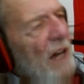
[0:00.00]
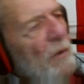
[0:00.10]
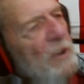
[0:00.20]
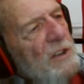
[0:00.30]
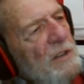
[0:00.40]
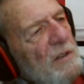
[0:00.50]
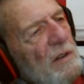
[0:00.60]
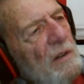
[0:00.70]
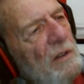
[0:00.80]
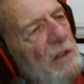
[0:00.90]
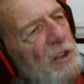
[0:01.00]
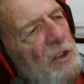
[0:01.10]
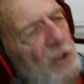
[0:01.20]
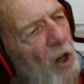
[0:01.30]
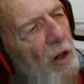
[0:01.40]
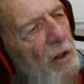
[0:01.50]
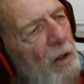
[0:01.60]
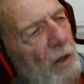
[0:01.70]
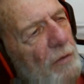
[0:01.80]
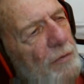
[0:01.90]
was the start
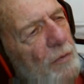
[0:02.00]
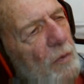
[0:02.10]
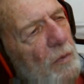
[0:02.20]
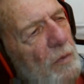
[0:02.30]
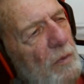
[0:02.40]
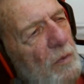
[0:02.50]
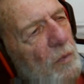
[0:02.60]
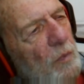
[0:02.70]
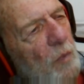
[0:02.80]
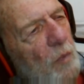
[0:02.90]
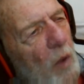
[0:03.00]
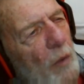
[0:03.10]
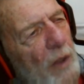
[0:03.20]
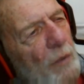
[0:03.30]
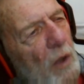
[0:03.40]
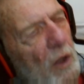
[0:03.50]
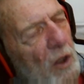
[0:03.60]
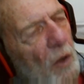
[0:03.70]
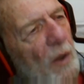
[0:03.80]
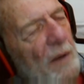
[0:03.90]
of where we were
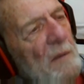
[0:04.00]
going.